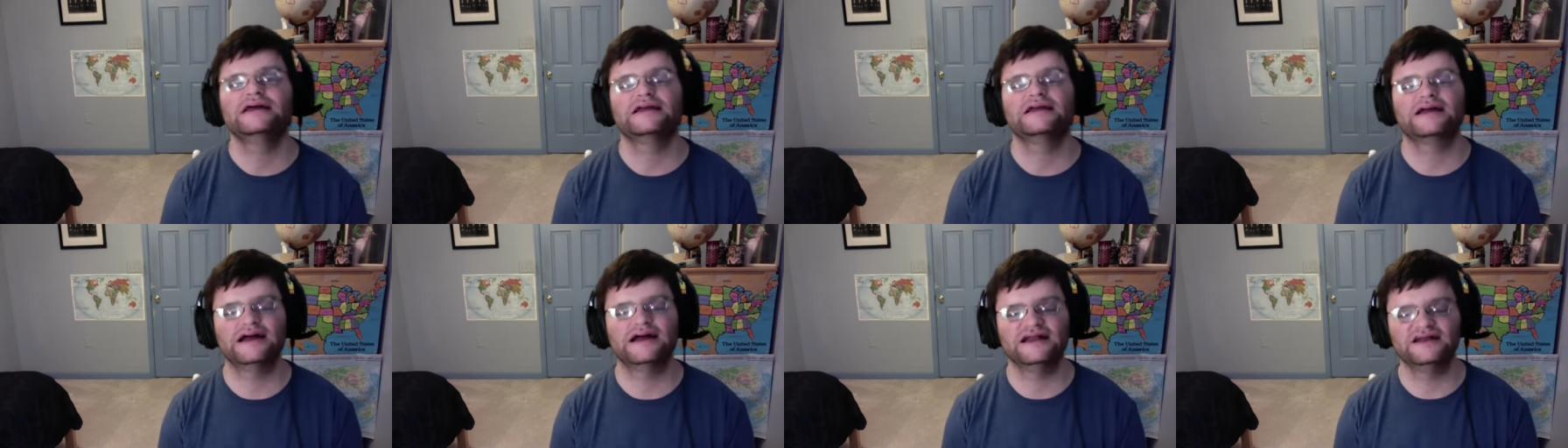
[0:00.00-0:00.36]

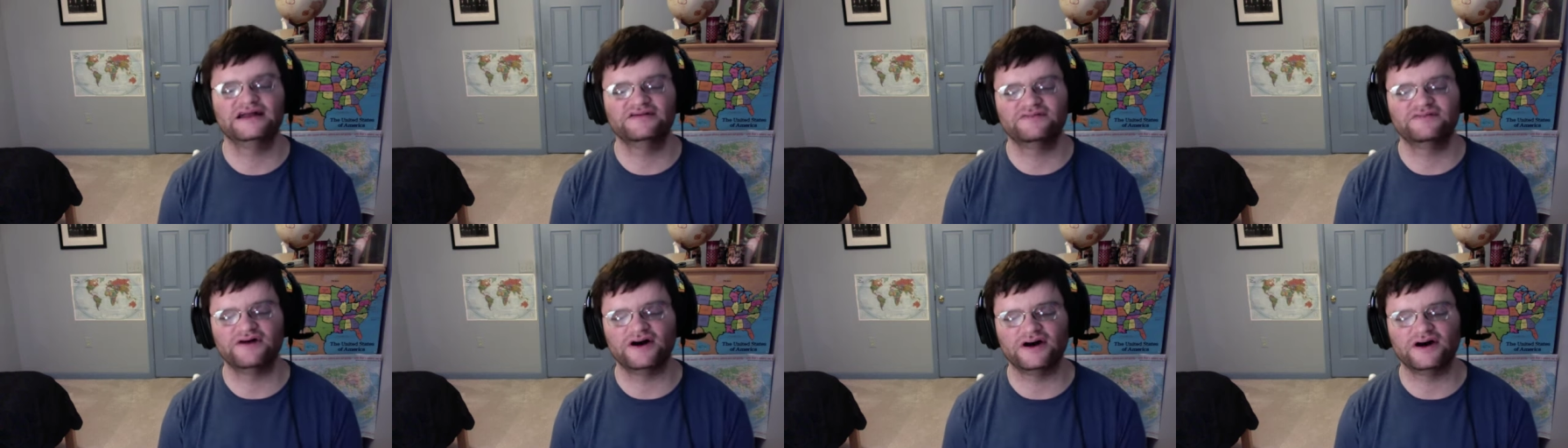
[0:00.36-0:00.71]
kind
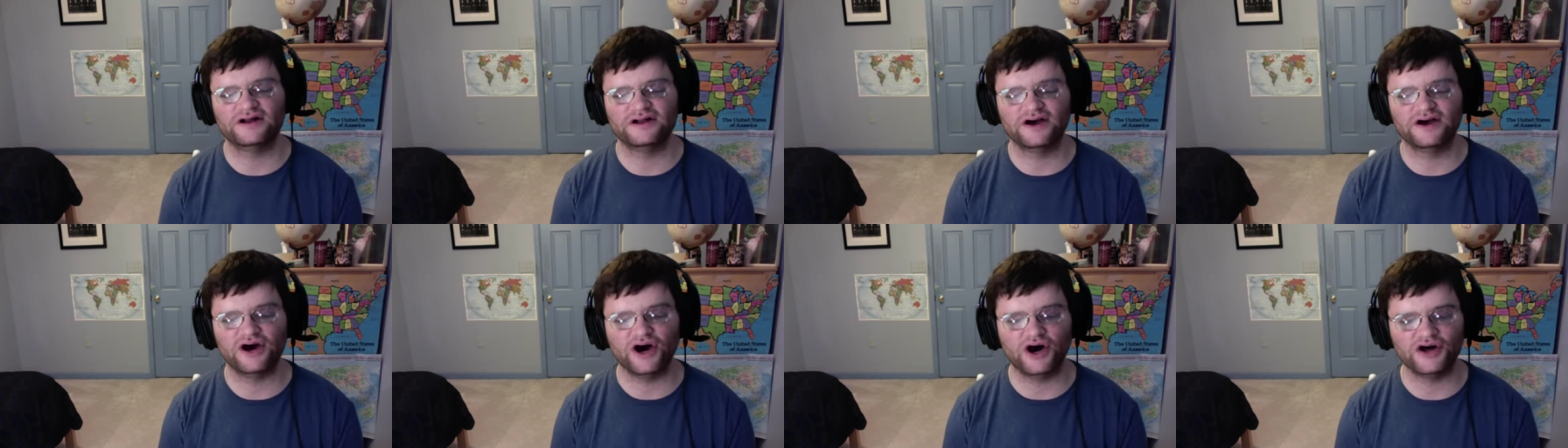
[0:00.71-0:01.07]
of
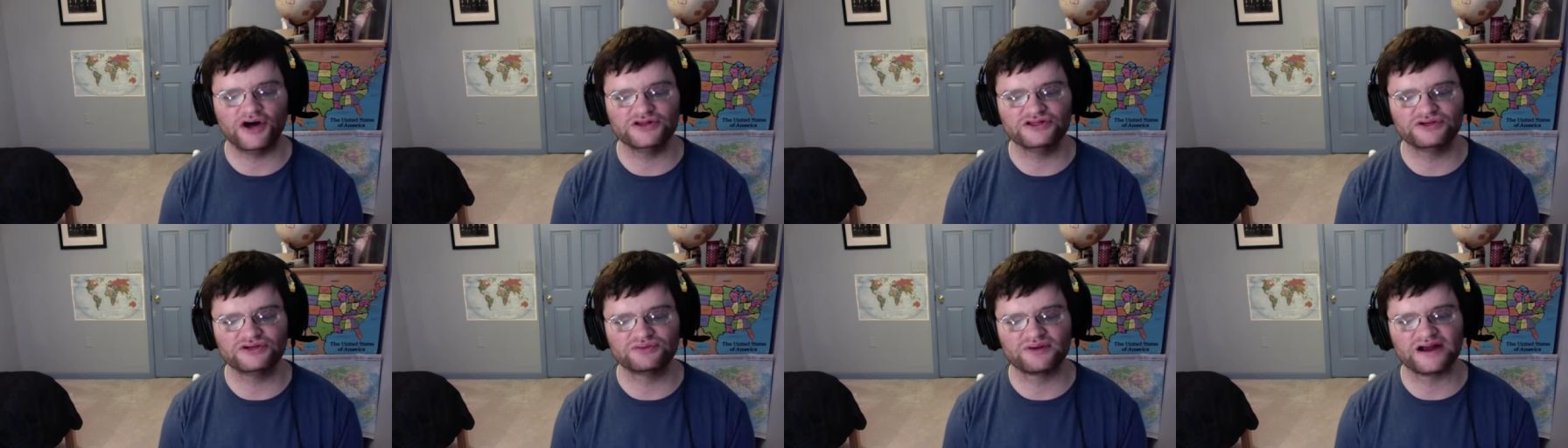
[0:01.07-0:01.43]
on
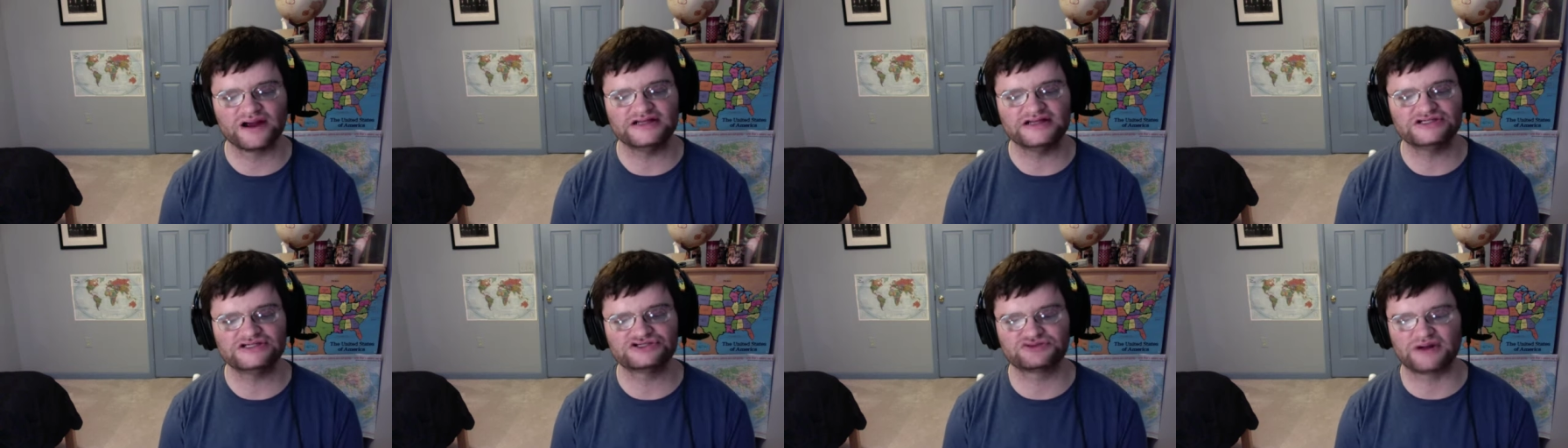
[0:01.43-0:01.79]
on the
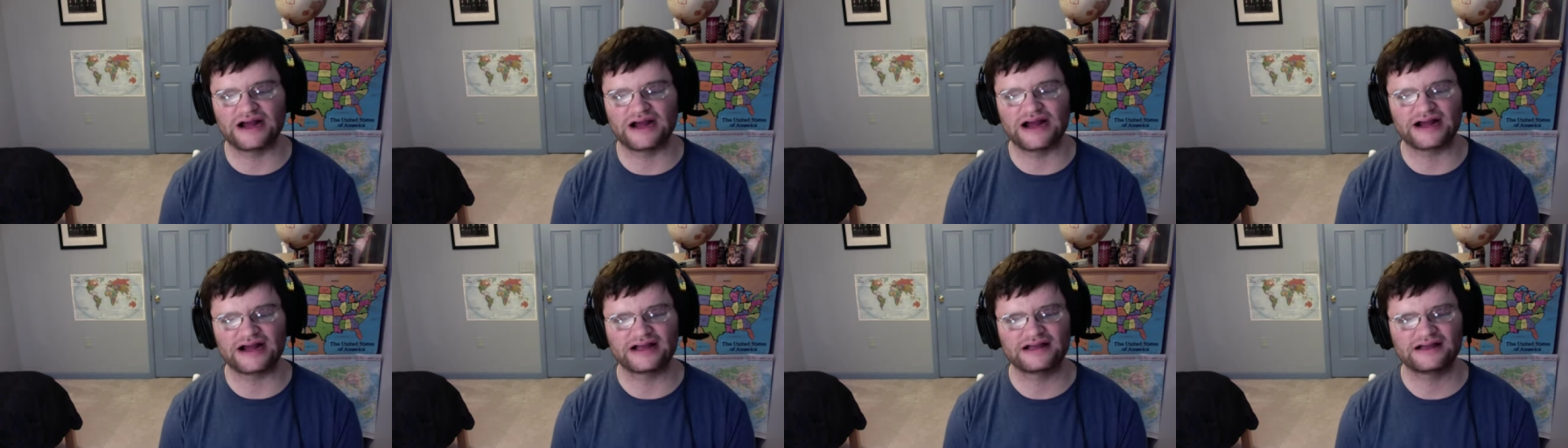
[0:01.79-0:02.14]
right
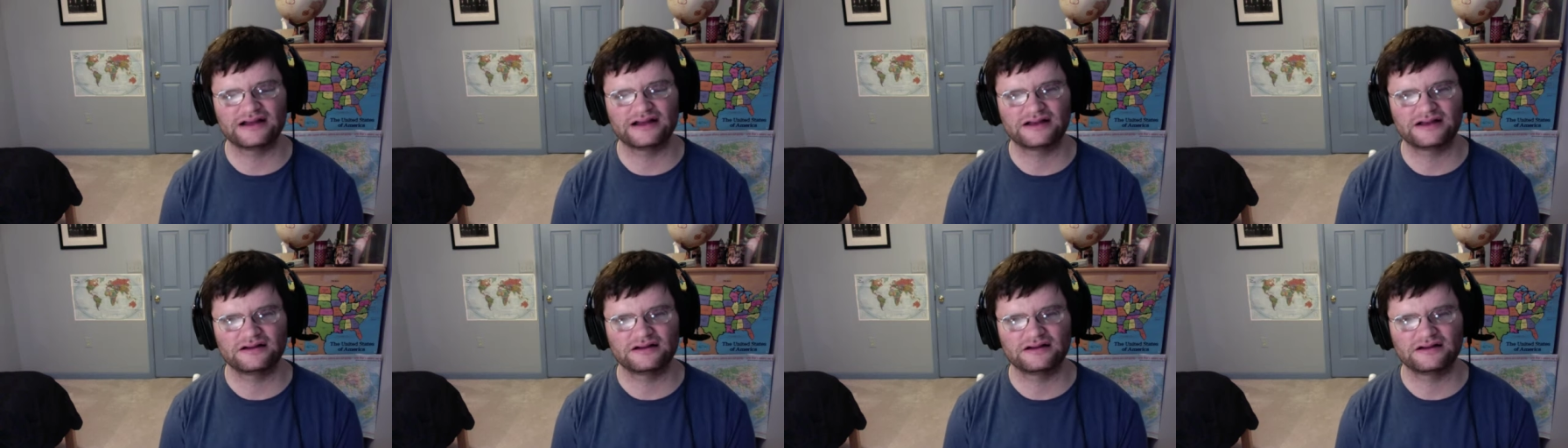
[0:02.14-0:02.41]
track.